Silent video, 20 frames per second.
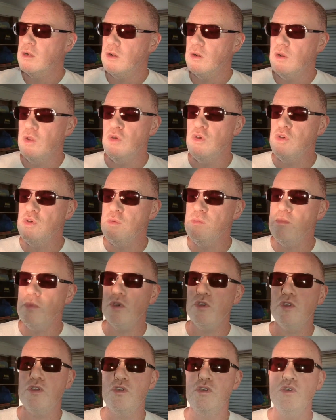
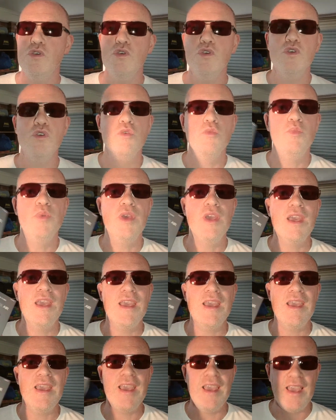Lume Cube
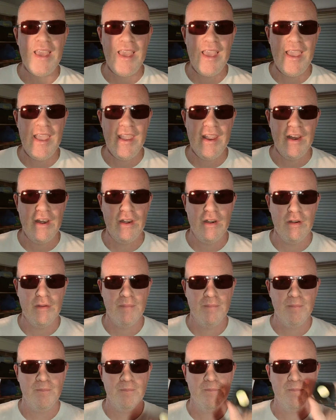Air.
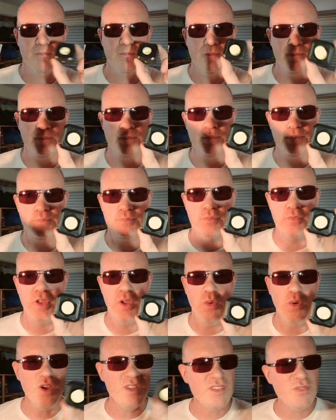
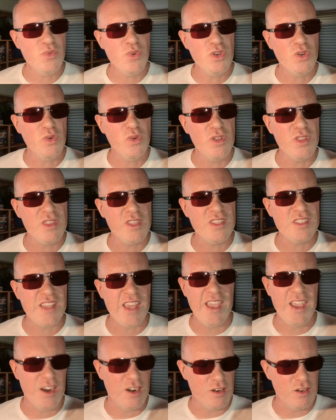Why is everyone calling things
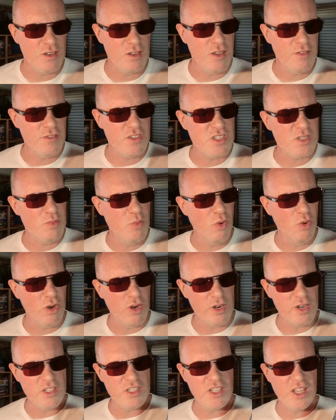Air? If it's
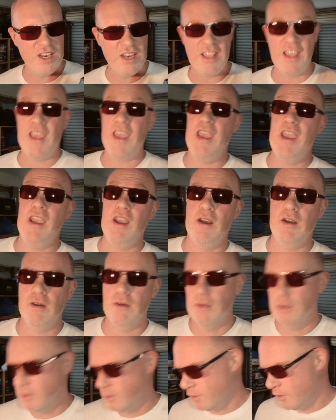smaller, it's an Air.
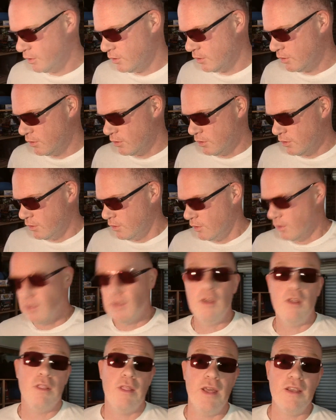
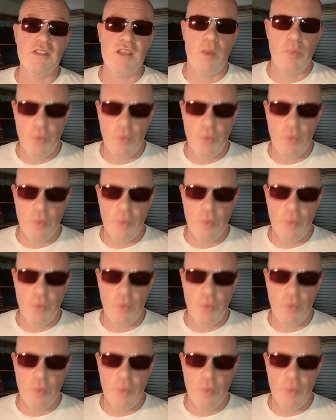Thanks,